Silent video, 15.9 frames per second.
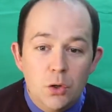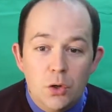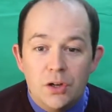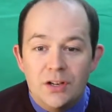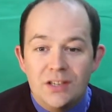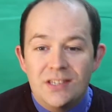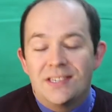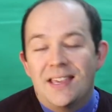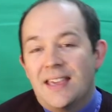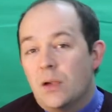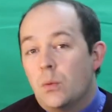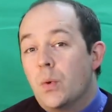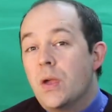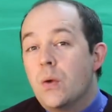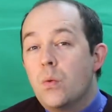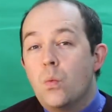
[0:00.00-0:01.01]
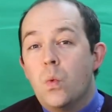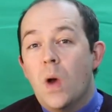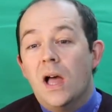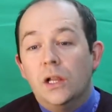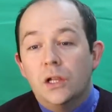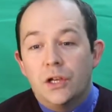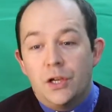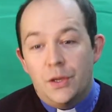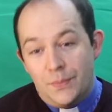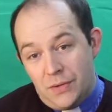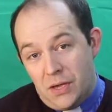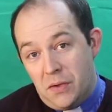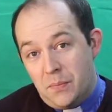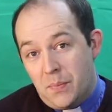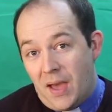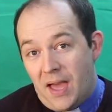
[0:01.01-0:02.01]
you're going to say, "We welcome
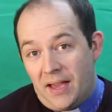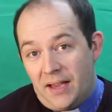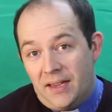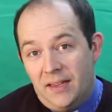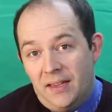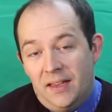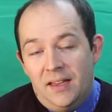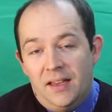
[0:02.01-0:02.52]
you back."